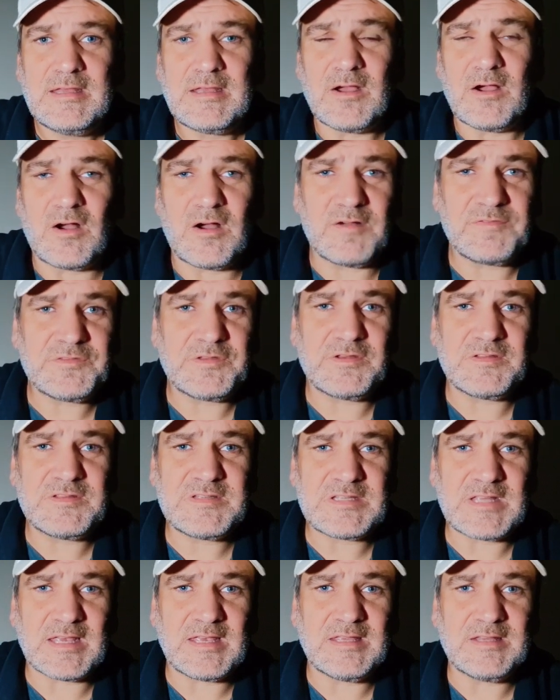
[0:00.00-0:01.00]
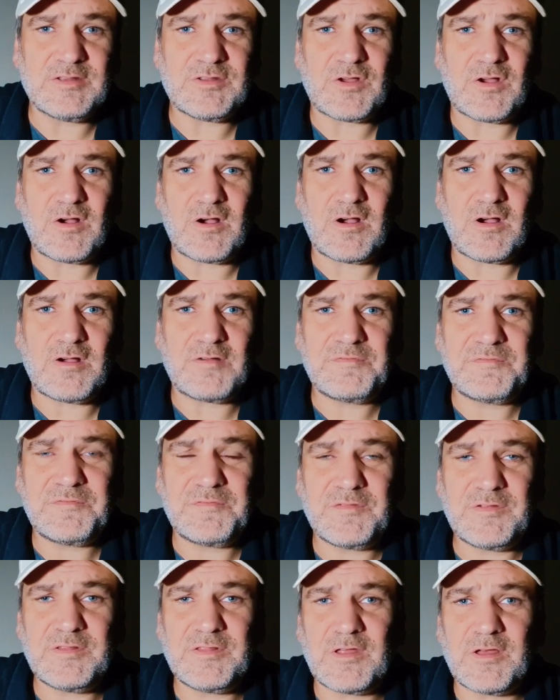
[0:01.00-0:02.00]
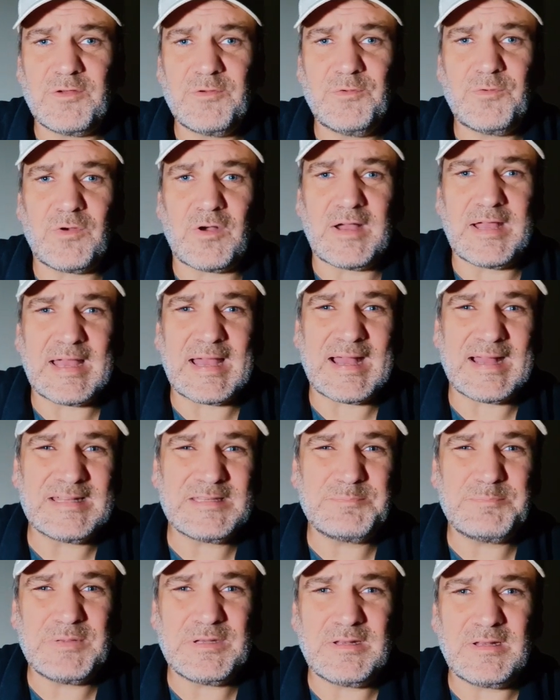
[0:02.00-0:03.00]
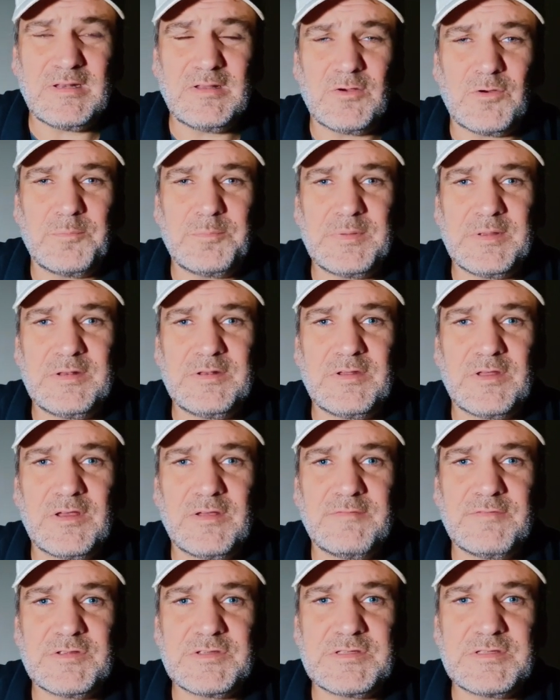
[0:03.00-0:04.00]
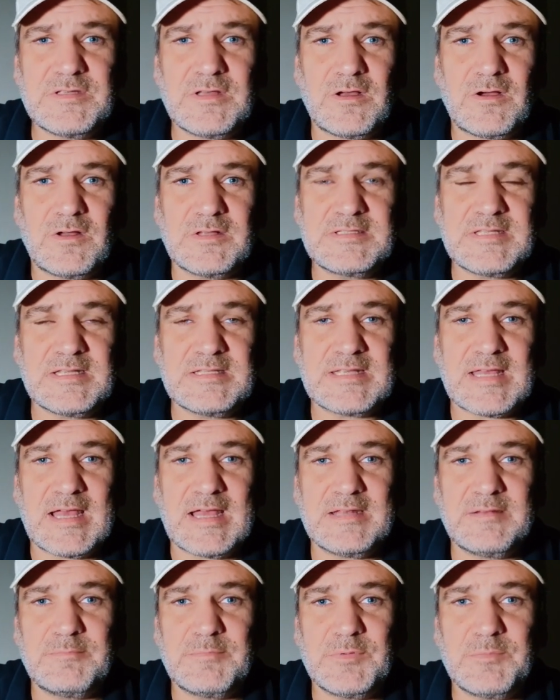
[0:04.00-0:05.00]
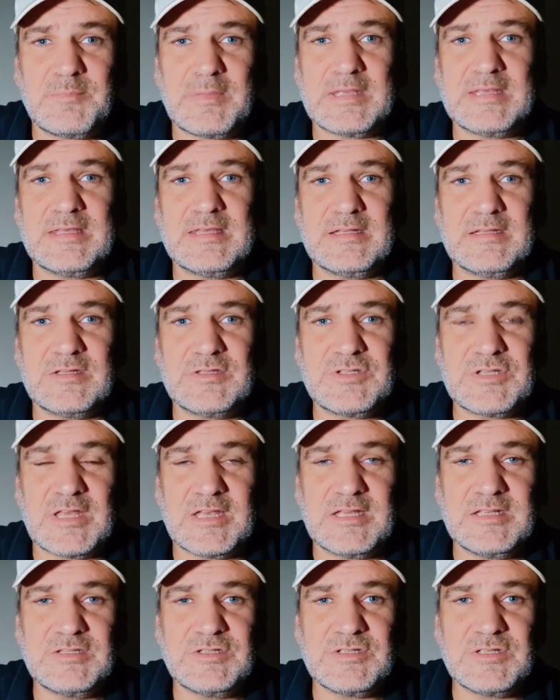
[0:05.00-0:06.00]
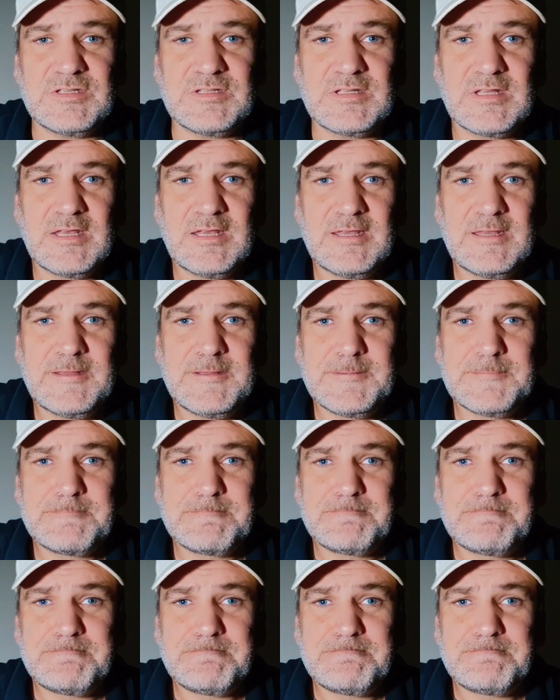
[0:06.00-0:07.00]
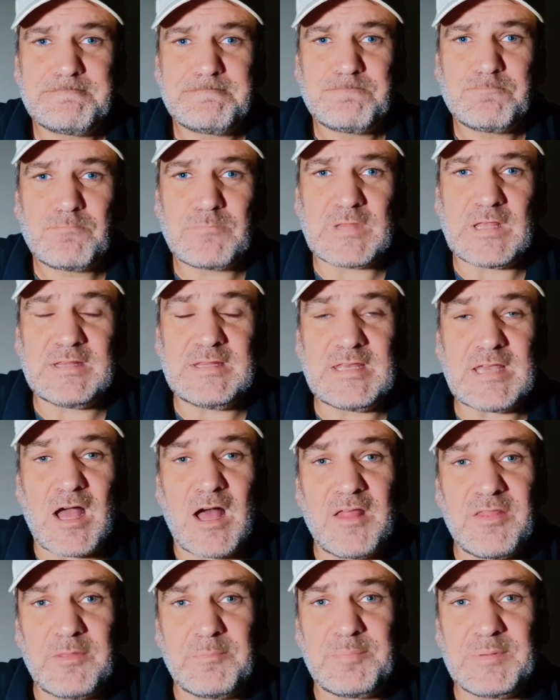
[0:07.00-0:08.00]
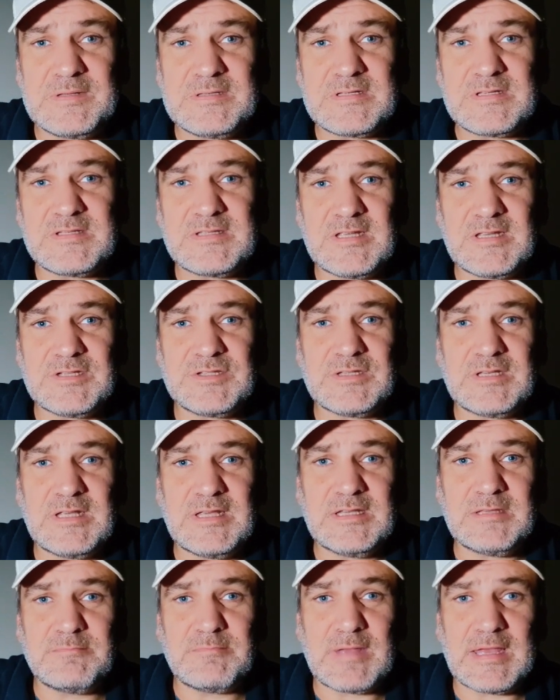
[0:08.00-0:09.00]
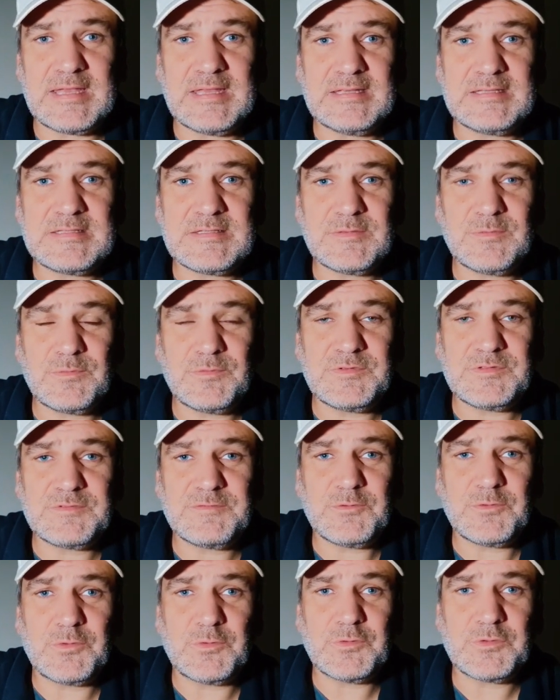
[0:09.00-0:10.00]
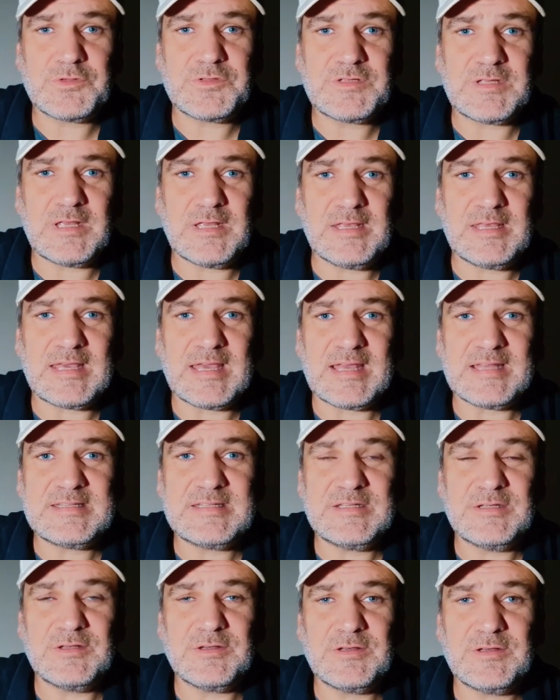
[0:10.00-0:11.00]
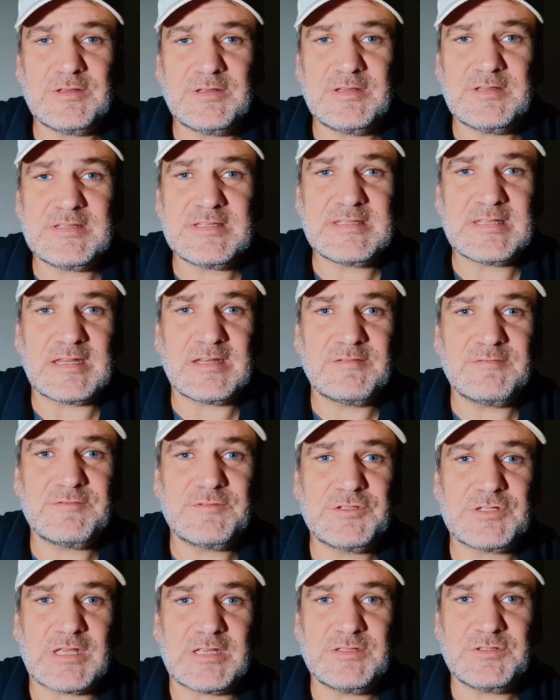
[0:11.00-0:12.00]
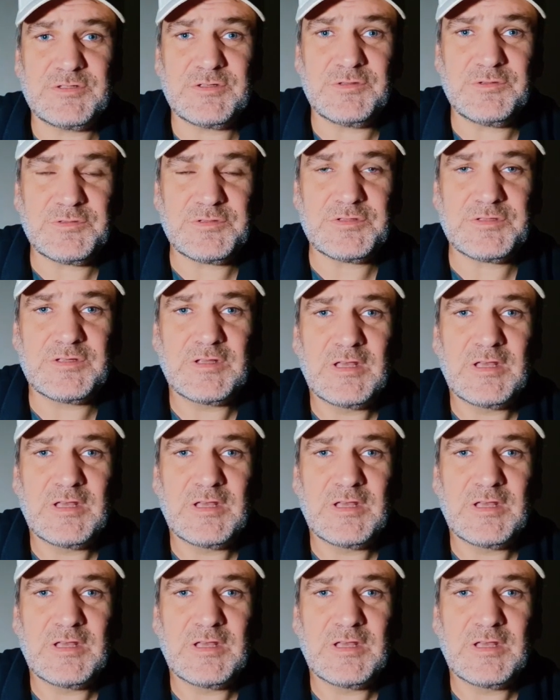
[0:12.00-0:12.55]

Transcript: After the second half, though, I had been a little bit nervous that Arteta hadn't been making the changes. The other big decision he'd made was, of course, Nketiah instead of Jesus.